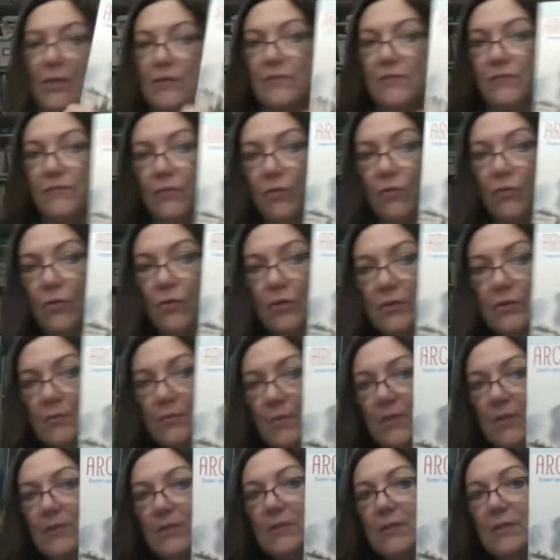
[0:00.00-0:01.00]
for
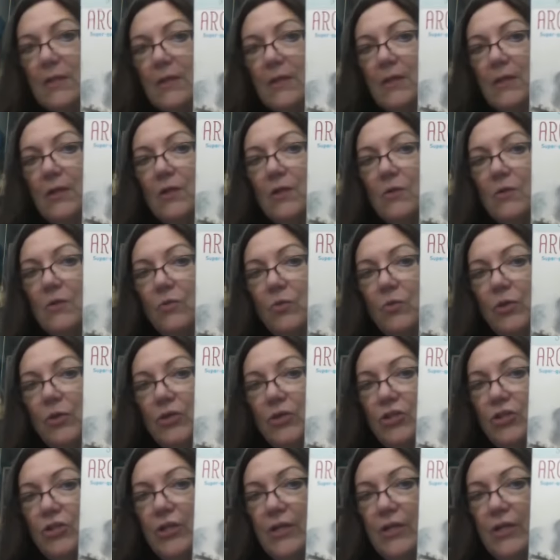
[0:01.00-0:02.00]
Christmas,
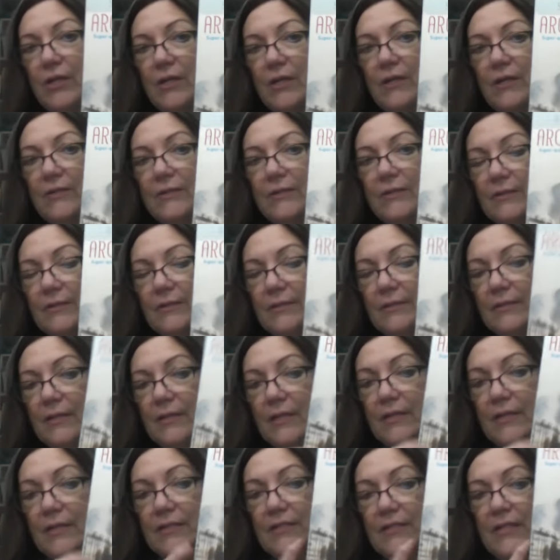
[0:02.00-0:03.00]
which is
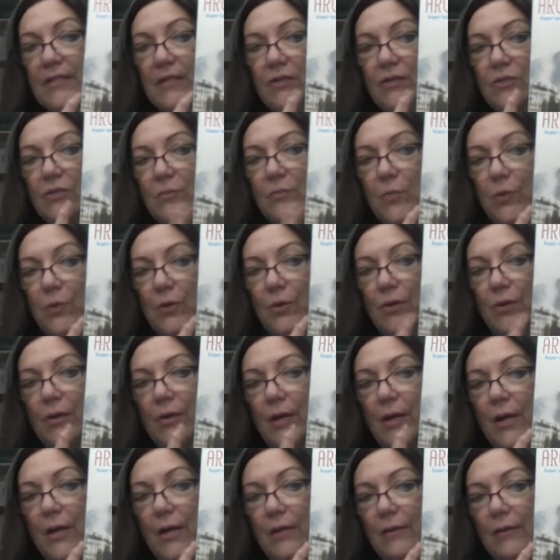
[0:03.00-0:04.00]
Liz Steele's book
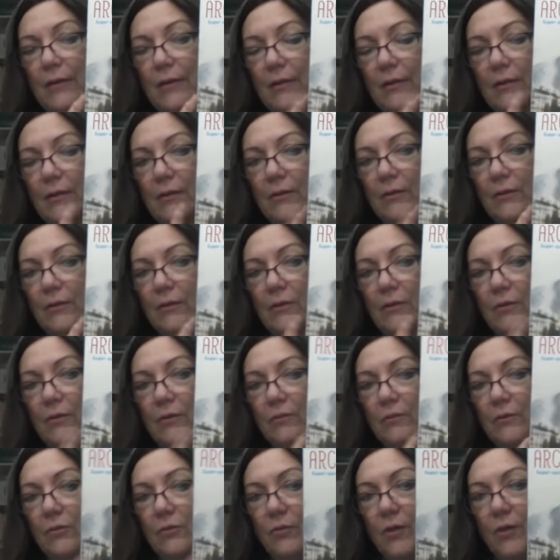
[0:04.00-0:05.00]
on
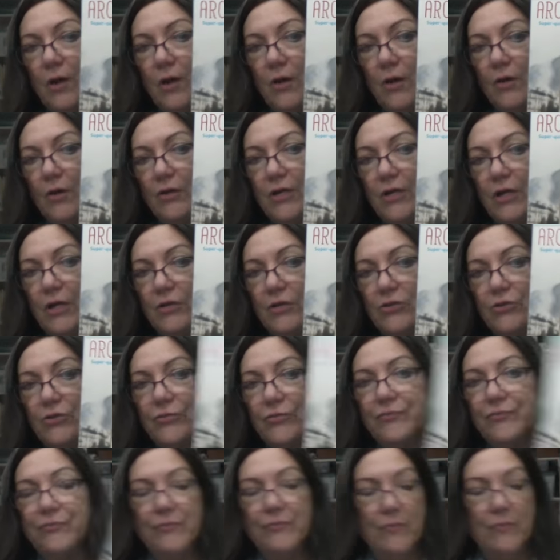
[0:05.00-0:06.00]
doing architecture.
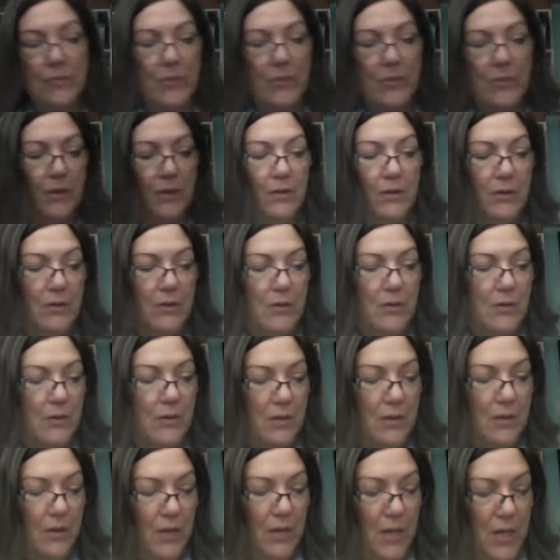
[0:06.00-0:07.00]

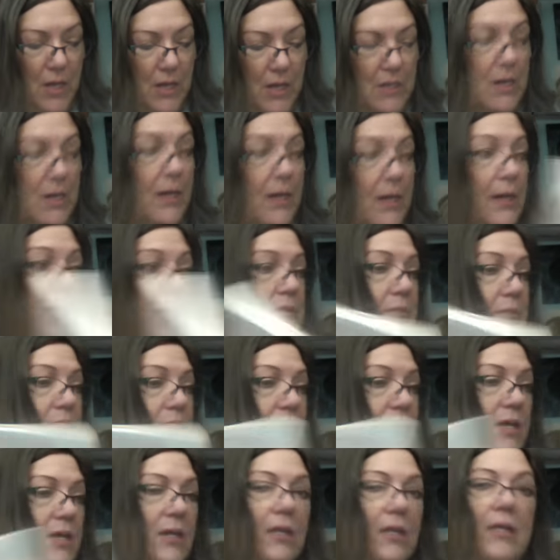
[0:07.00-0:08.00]
And I got to
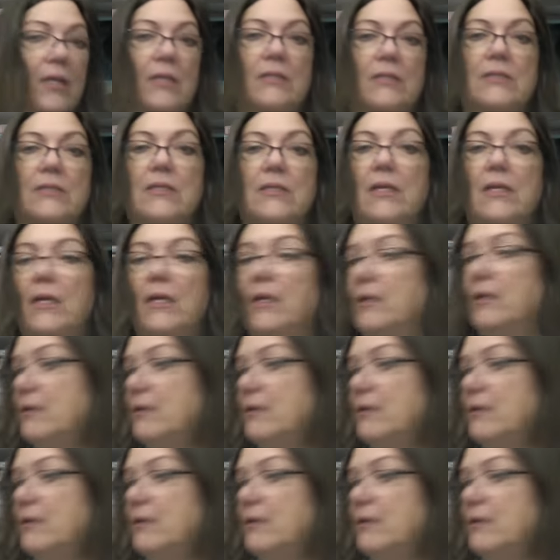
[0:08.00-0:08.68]
meet Liz in